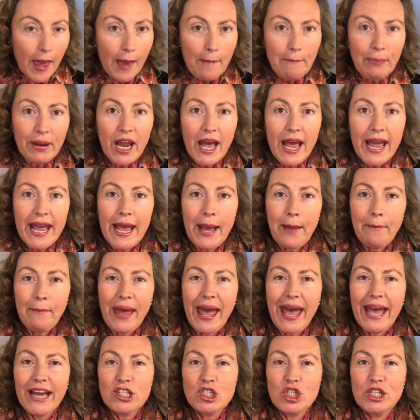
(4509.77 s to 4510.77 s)
But I am
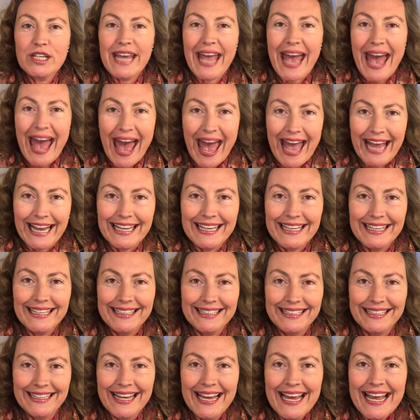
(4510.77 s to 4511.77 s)
actually
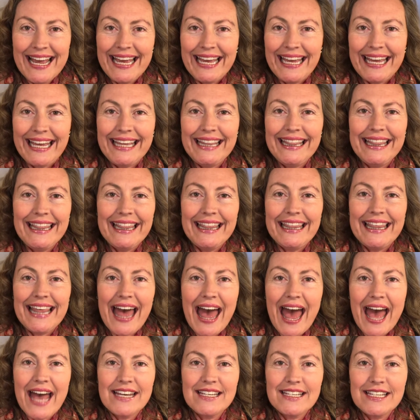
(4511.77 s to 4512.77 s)
anchored in
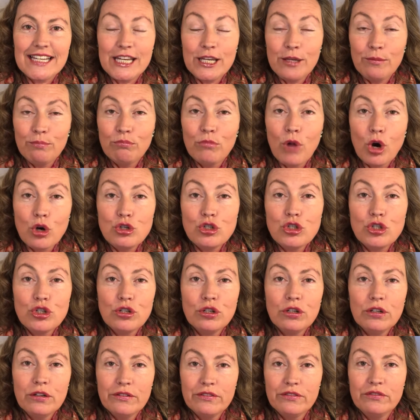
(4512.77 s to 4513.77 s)
that
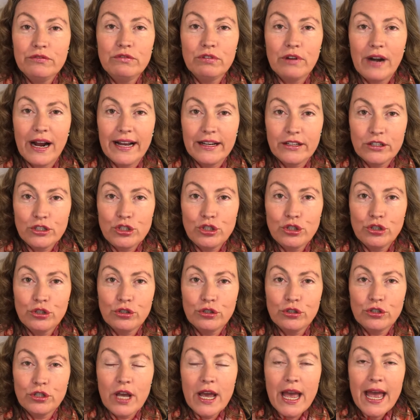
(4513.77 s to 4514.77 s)
emotion of
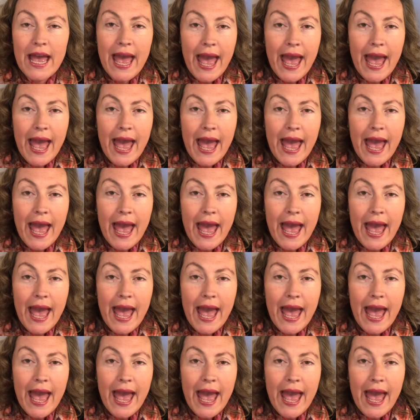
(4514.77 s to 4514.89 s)
gratitude.